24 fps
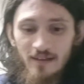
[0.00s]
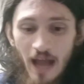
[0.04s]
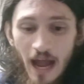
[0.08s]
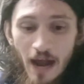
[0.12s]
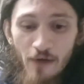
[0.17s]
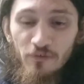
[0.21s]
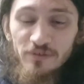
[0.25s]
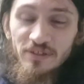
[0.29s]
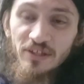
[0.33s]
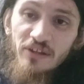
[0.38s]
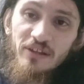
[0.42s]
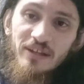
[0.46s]
I
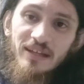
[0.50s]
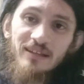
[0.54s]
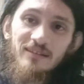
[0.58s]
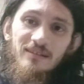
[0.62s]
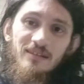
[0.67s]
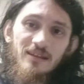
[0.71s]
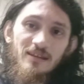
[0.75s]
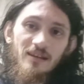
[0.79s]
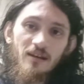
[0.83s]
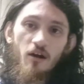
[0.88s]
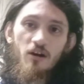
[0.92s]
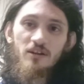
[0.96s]
want you to...
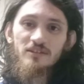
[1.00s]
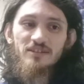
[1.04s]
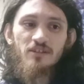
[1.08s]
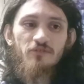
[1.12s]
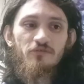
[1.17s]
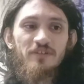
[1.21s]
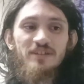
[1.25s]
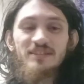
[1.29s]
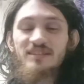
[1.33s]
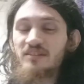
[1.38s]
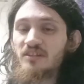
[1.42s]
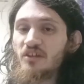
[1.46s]
Also,
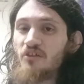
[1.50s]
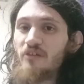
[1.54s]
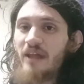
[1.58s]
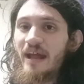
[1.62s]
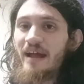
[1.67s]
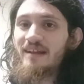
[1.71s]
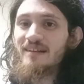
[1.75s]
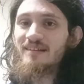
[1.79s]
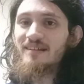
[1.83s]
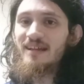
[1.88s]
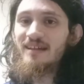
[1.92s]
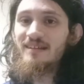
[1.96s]
this dude
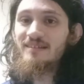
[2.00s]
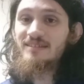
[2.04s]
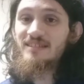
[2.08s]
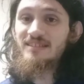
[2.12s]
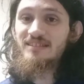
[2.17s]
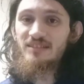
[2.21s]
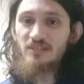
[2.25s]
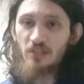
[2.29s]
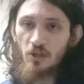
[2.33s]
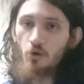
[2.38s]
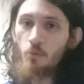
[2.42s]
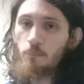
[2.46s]
had
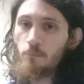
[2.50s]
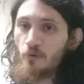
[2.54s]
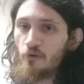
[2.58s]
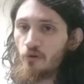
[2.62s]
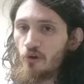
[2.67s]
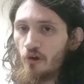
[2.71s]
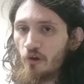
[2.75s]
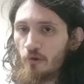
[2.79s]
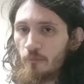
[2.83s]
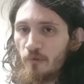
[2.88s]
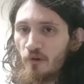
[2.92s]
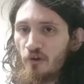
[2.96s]
super
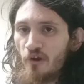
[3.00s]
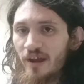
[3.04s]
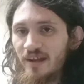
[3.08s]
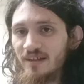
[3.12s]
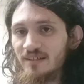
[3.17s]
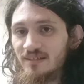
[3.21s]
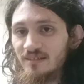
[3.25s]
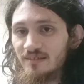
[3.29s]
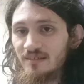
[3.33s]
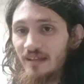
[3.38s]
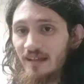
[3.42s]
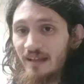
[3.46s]
armor
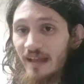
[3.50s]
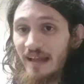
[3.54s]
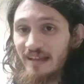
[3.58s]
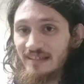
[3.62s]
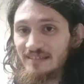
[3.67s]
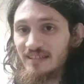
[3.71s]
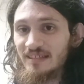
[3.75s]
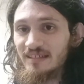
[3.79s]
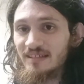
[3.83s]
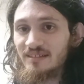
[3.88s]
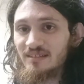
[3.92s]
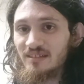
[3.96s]

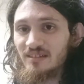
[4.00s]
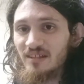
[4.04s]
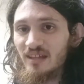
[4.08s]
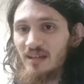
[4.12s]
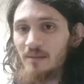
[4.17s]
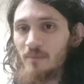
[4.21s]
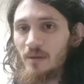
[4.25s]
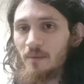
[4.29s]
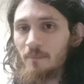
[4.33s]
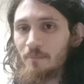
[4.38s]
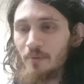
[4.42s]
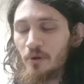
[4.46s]
as his
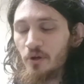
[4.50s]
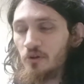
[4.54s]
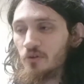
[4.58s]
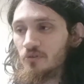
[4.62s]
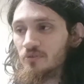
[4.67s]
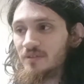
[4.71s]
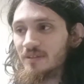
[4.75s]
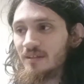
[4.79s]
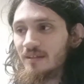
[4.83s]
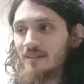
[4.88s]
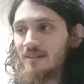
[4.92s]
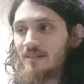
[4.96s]
limit
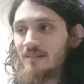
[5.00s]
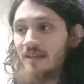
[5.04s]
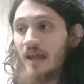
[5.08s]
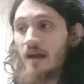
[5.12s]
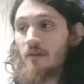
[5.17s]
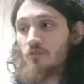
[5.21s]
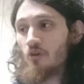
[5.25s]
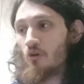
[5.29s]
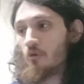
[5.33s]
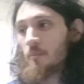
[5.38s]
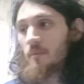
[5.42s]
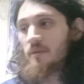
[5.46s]
burst. Now,
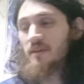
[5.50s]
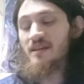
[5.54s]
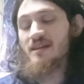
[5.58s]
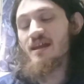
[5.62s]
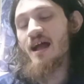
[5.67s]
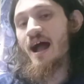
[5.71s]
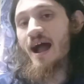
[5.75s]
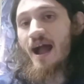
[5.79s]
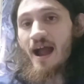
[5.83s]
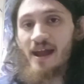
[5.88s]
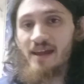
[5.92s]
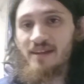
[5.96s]
normally,
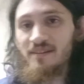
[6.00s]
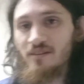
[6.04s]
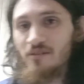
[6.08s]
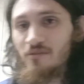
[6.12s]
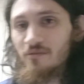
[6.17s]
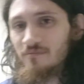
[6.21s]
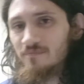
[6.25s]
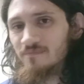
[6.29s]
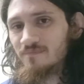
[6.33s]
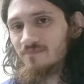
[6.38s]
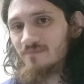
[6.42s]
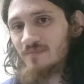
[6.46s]
I
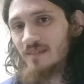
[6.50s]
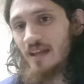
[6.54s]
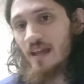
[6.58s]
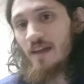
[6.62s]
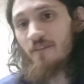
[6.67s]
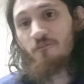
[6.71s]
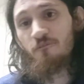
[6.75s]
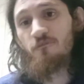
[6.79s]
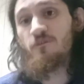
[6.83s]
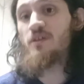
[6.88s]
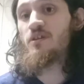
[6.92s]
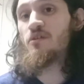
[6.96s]
don't...
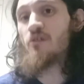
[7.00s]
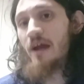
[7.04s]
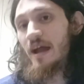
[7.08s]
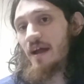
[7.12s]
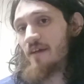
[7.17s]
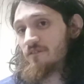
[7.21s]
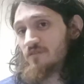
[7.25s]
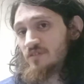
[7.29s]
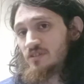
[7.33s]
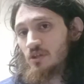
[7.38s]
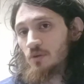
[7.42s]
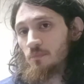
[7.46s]
If you
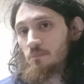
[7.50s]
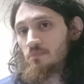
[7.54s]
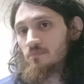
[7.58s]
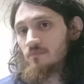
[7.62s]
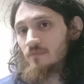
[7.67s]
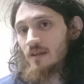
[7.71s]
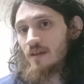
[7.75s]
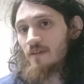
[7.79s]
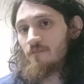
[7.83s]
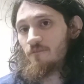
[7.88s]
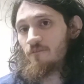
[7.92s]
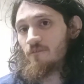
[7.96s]

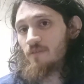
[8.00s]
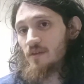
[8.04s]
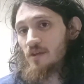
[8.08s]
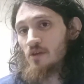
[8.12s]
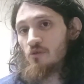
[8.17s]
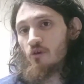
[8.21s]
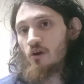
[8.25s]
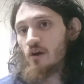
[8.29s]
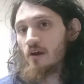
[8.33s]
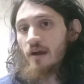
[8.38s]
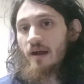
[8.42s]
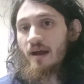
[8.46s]

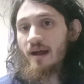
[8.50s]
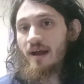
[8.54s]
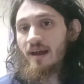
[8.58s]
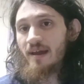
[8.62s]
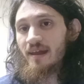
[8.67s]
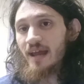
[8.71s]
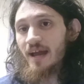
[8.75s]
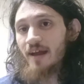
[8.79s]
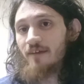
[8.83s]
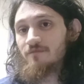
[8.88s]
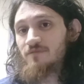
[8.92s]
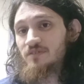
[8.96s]
or
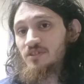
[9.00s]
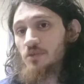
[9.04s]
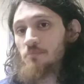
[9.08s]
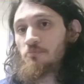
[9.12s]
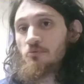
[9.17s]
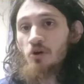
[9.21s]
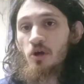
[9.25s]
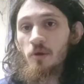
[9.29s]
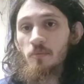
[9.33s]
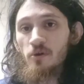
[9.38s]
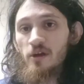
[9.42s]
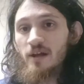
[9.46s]
I have
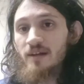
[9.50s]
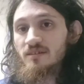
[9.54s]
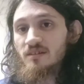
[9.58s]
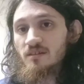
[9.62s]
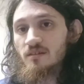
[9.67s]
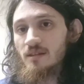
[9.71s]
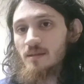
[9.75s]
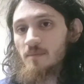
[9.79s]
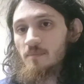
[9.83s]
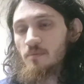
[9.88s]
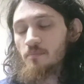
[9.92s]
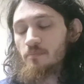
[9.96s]
super armor as a
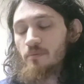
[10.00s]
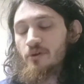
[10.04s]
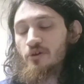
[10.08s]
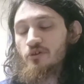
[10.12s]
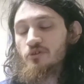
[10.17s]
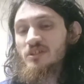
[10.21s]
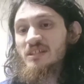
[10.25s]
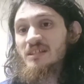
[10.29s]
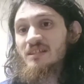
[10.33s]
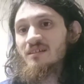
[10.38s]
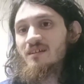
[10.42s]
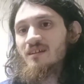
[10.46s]
limit
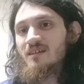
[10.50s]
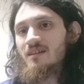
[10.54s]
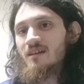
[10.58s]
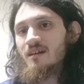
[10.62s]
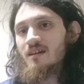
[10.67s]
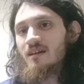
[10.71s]
burst,